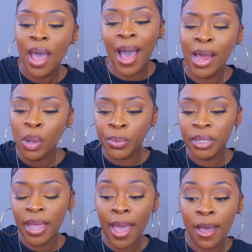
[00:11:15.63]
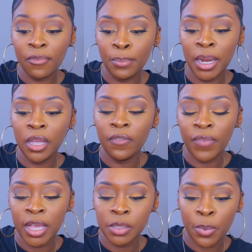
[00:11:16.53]
I don't really have many
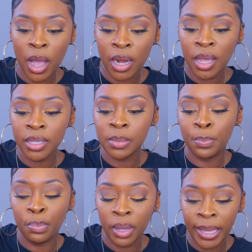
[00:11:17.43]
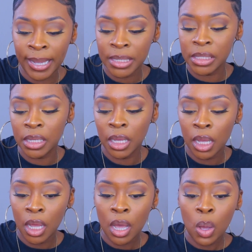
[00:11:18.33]
face products, but
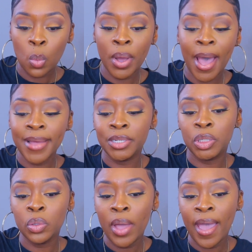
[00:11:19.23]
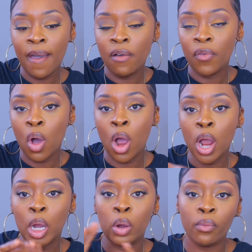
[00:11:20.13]
what I do have
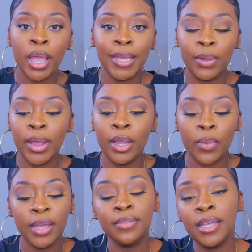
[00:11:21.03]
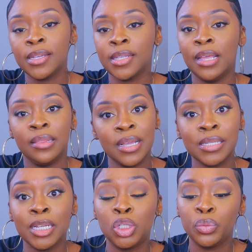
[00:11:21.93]
are great things, and things
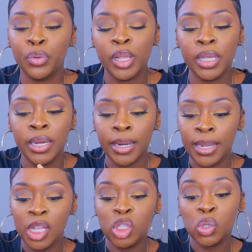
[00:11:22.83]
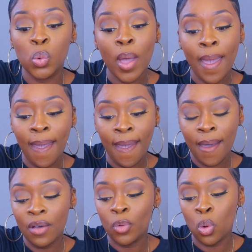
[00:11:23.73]
that you really need to
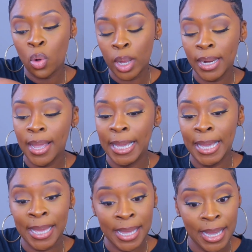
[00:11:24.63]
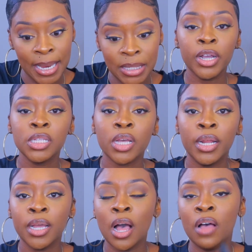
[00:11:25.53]
have on hand. First,
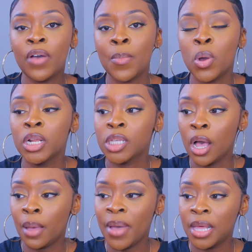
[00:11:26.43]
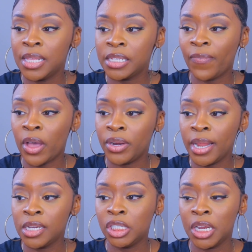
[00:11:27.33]
starting off, I'm going to talk about this
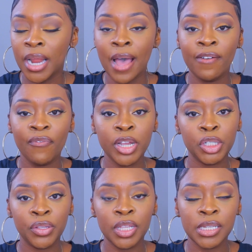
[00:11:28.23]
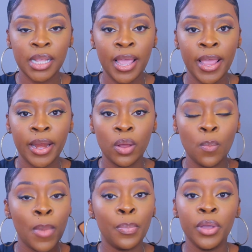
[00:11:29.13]
foundation. I featured this in
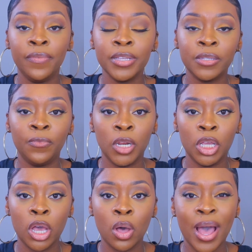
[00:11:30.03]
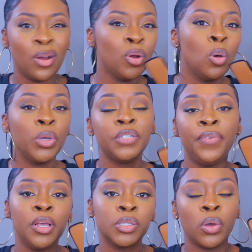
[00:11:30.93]
my previous video. I don't know which
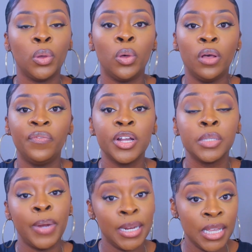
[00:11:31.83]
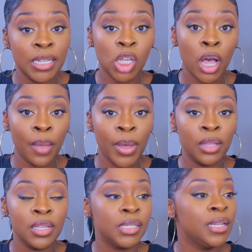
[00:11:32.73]
video is going to go up first, but I did talk
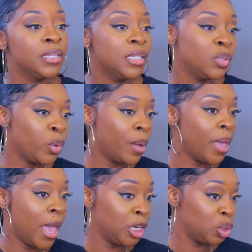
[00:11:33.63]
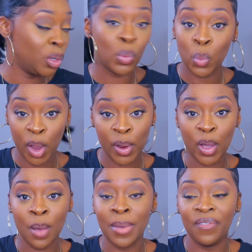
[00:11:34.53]
about this, and this is what I'm actually wearing
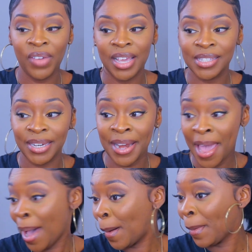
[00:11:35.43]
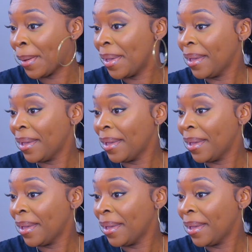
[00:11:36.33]
on my face now.